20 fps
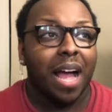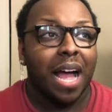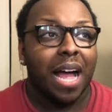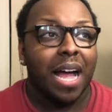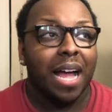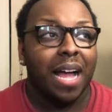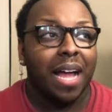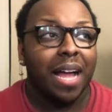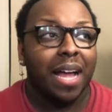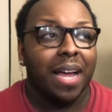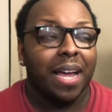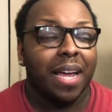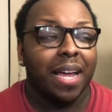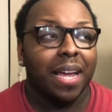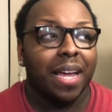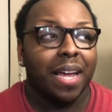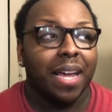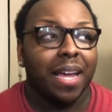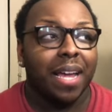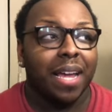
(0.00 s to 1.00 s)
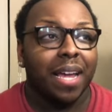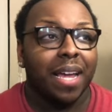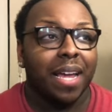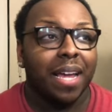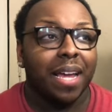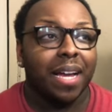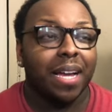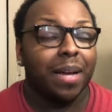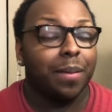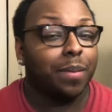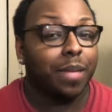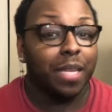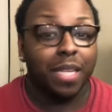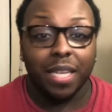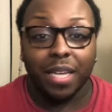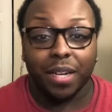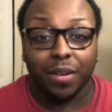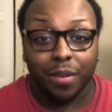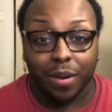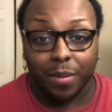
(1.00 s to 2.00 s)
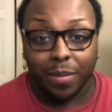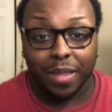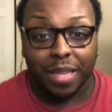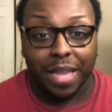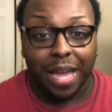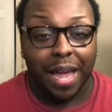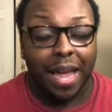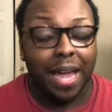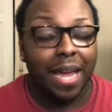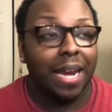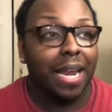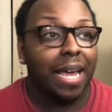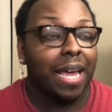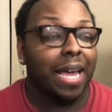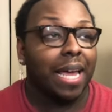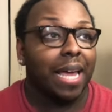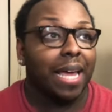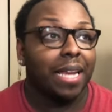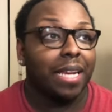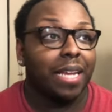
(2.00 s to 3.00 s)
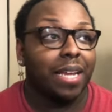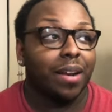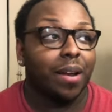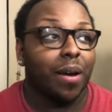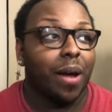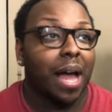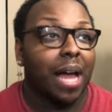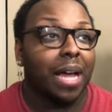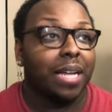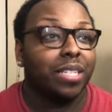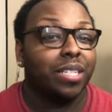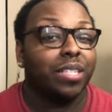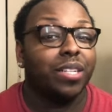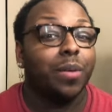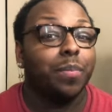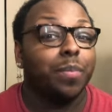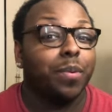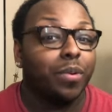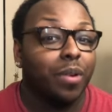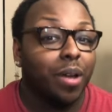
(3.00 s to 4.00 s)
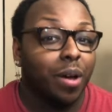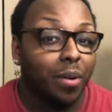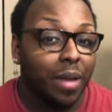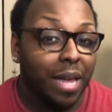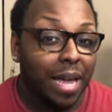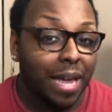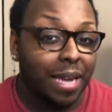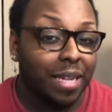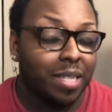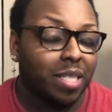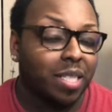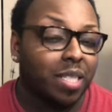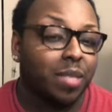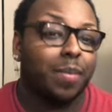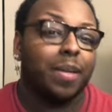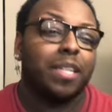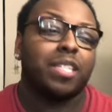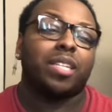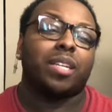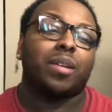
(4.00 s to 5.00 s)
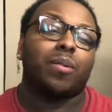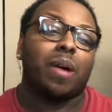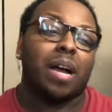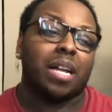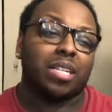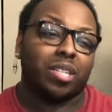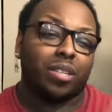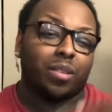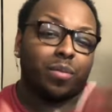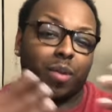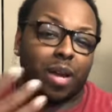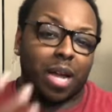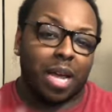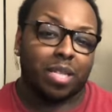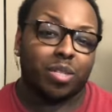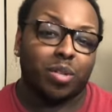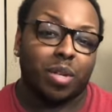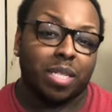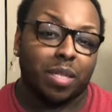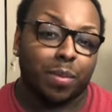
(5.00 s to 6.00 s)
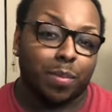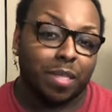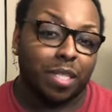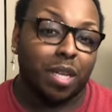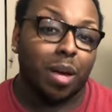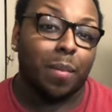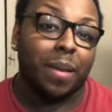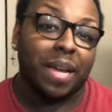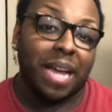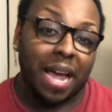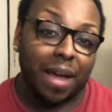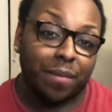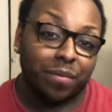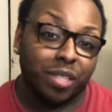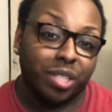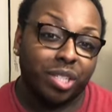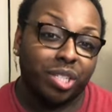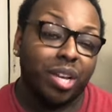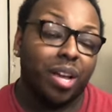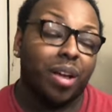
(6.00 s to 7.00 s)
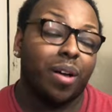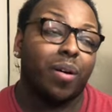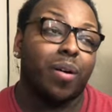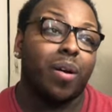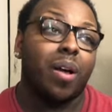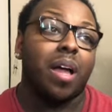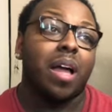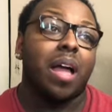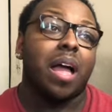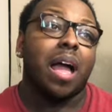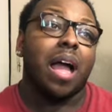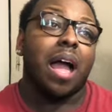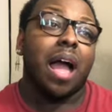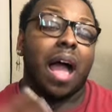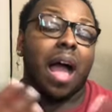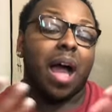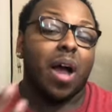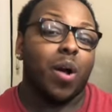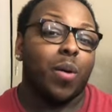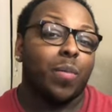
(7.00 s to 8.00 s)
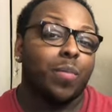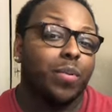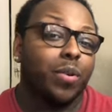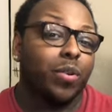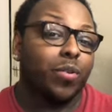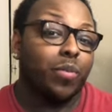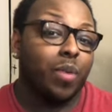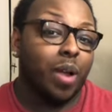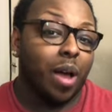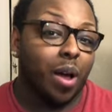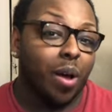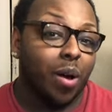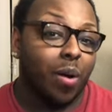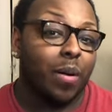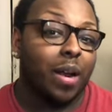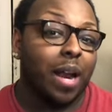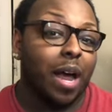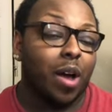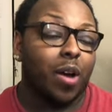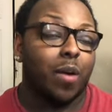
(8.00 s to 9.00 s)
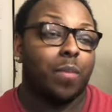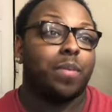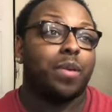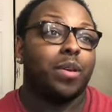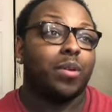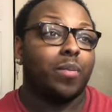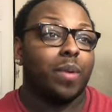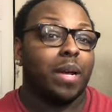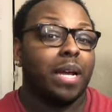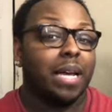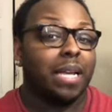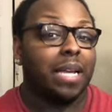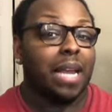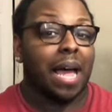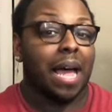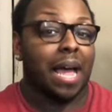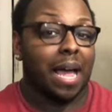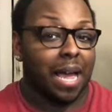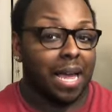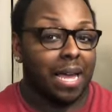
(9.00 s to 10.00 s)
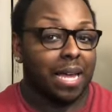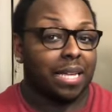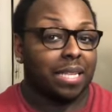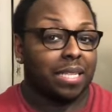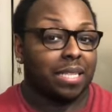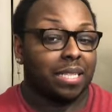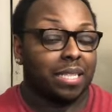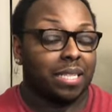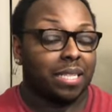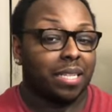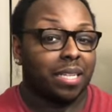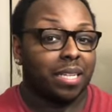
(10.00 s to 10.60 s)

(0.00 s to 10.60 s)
I completely agree with that. And, I just hope you know, Candiace, especially watching the Real Housewives of Potomac after show, I hope you know and I hope you realize